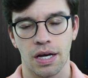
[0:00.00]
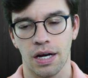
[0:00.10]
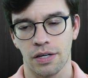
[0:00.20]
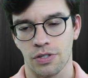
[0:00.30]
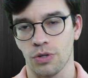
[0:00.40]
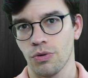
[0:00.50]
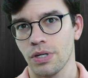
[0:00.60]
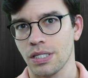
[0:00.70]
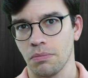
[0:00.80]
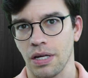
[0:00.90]
So doing
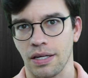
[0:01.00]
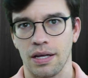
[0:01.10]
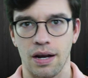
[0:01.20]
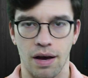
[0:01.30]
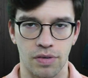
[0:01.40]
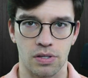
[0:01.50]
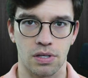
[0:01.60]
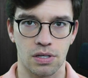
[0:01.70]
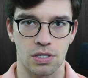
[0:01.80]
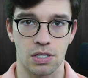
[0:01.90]
something like that
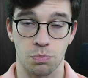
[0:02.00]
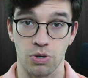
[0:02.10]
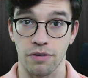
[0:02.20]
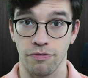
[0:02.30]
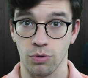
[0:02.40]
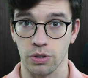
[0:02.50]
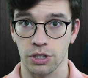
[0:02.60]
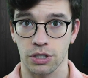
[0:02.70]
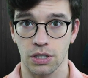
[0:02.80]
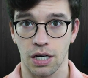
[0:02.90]
obviously is pretty
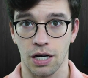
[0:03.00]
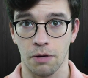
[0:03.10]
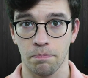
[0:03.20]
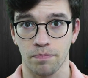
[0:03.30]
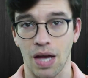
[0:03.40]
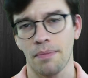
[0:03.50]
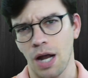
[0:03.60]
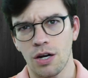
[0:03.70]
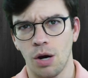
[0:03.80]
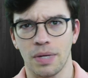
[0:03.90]
foolish. I know I'm
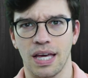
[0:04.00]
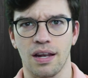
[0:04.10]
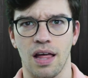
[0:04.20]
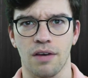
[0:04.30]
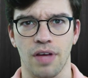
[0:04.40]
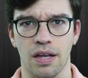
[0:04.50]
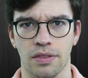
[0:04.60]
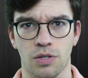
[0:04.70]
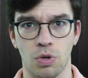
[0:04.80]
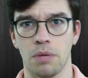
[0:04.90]
going to get a lot of hate on
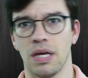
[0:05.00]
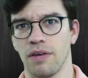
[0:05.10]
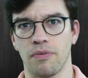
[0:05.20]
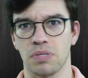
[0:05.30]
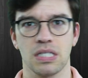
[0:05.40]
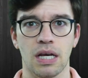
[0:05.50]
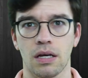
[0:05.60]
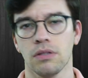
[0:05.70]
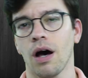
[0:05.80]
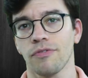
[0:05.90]
this. What do you mean if I'm sick?
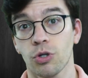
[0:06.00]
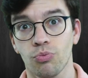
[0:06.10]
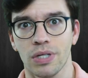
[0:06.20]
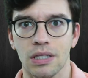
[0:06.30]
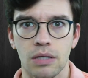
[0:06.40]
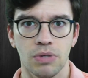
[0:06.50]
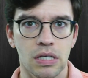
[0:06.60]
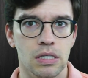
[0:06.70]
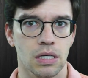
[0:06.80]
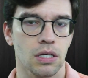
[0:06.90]
No, if you're really, really
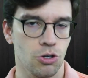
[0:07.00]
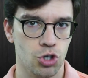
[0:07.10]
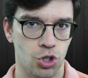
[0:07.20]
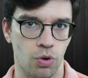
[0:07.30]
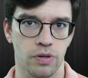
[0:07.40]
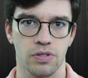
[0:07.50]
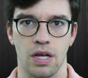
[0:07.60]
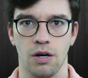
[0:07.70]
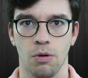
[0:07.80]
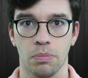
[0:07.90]
sick, sure, stay
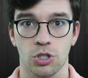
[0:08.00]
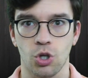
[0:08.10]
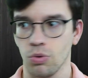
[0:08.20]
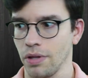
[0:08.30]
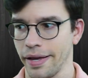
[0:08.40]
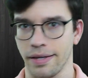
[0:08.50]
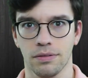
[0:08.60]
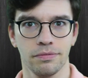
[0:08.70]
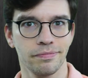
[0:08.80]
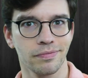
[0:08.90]
home. But don't
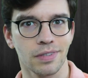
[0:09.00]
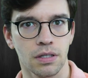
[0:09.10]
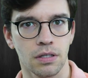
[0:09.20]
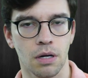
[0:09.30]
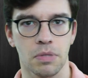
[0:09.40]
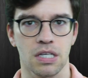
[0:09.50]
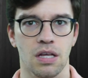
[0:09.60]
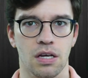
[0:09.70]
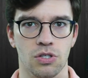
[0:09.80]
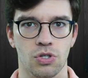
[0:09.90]
miss a day
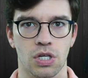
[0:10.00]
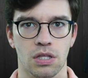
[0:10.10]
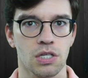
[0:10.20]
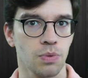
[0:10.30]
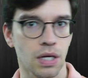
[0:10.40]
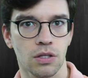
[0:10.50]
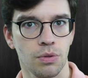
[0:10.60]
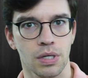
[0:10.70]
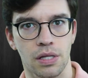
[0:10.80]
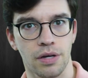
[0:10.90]
because you're sick this week and 2
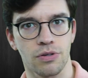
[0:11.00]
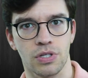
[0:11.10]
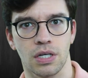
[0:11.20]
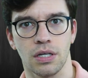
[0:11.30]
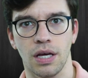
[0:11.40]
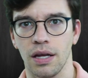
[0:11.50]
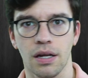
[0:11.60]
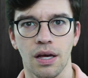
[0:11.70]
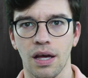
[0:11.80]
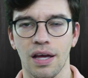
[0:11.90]
weeks later you're sick again.
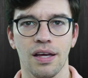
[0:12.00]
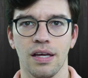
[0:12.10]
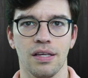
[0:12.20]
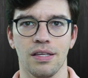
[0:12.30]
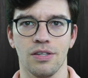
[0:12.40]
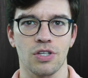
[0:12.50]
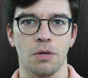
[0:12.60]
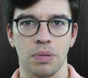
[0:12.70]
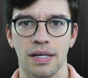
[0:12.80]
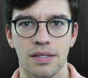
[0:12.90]
You start
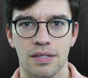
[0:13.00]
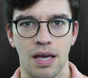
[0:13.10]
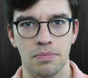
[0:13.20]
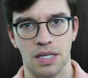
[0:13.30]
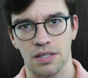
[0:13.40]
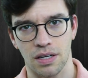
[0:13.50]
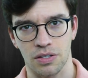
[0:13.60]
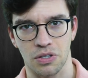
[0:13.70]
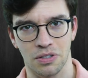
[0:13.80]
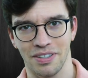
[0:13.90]
playing these games as an intern,